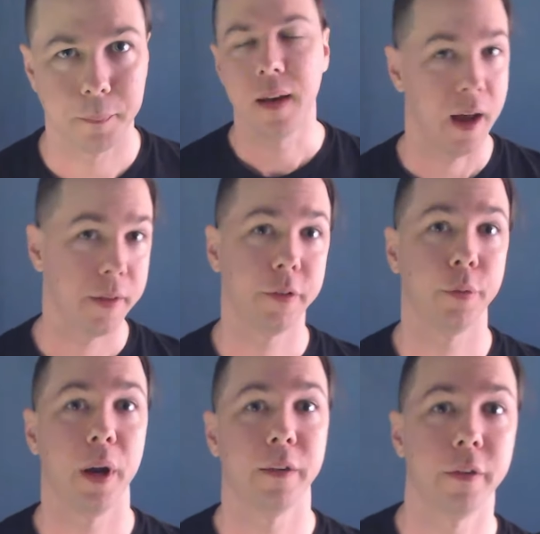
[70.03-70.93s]
Now
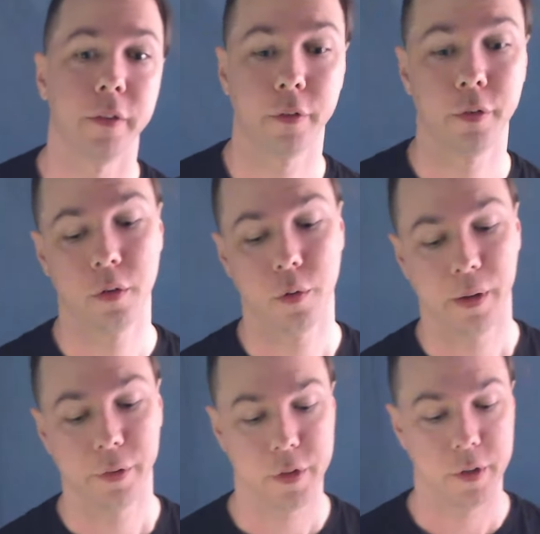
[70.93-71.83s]
this raises two
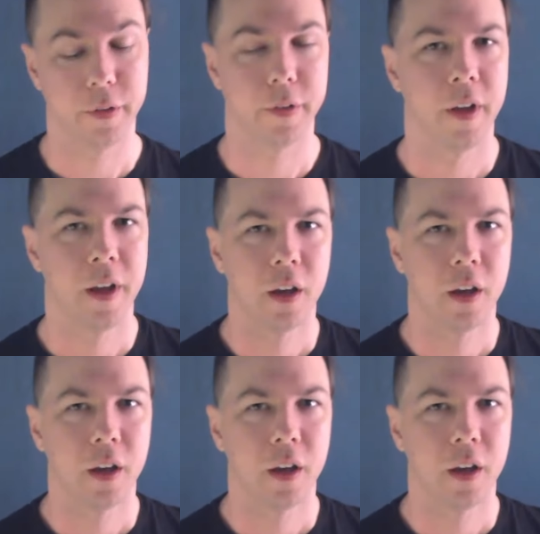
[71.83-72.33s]
questions.